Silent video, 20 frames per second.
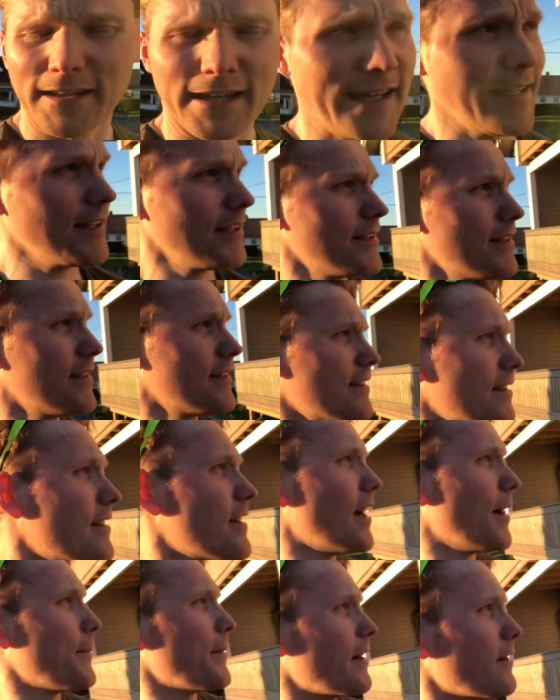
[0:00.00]
day.
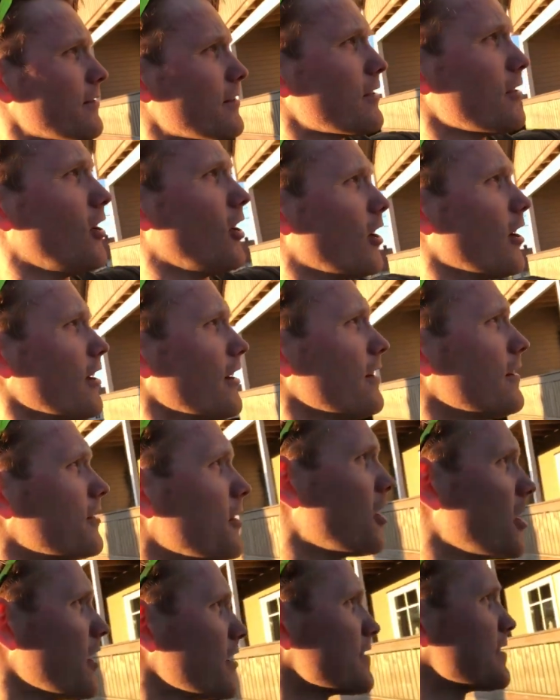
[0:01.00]
I'm here with Jarle.
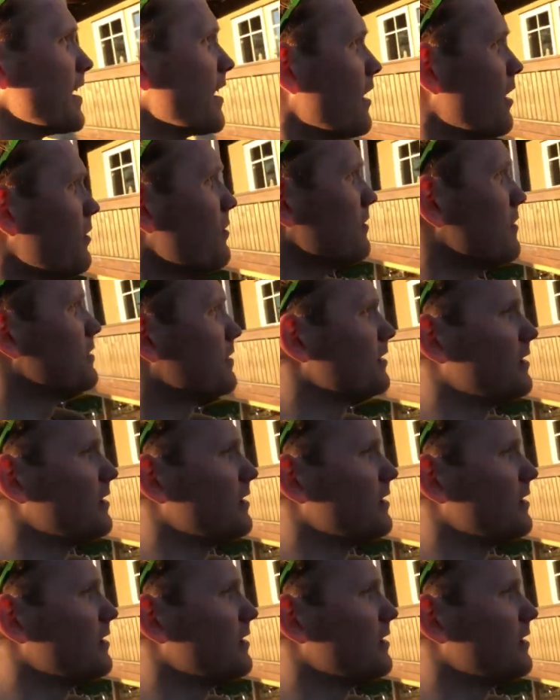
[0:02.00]
Jarle, say hello.